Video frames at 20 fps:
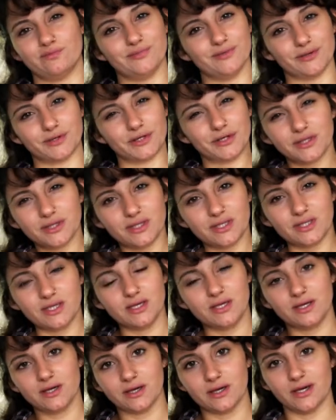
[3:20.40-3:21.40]

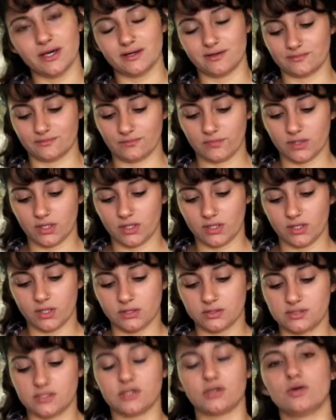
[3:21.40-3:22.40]
earthy, and
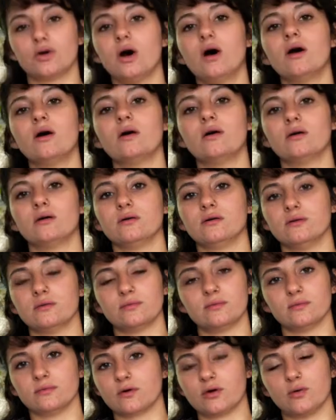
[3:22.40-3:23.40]
they're not
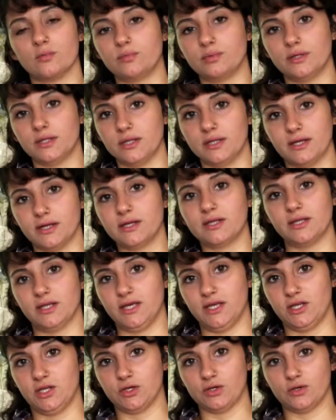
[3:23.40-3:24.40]
completely
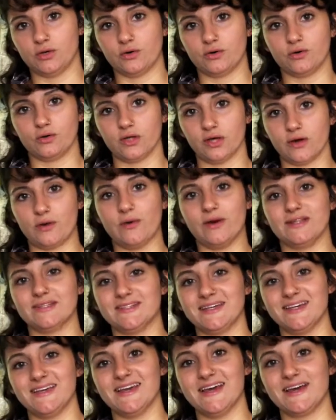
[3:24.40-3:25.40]
clean, like when
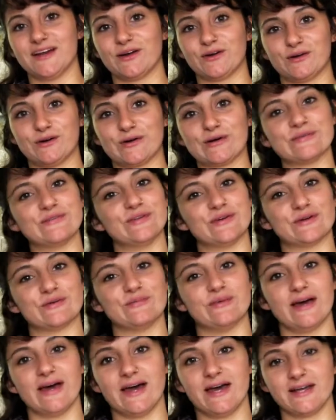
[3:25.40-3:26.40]
they get out of their
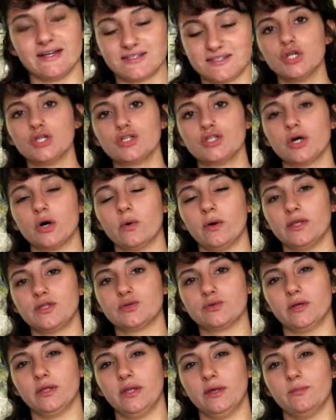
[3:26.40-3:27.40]
bags. So
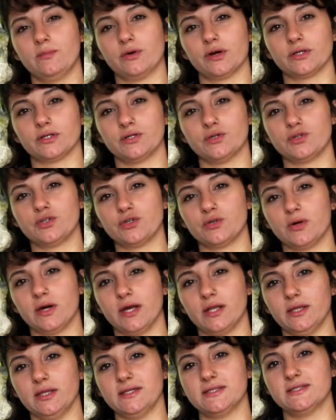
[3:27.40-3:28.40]
it's really important to
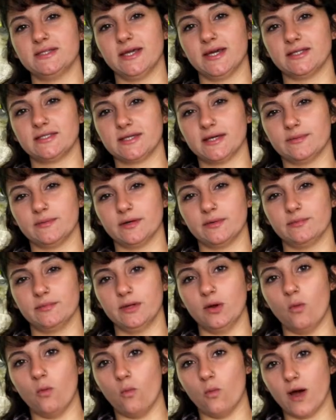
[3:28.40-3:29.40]
at least get them a
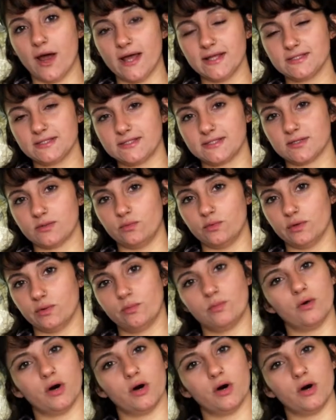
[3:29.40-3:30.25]
bit wet with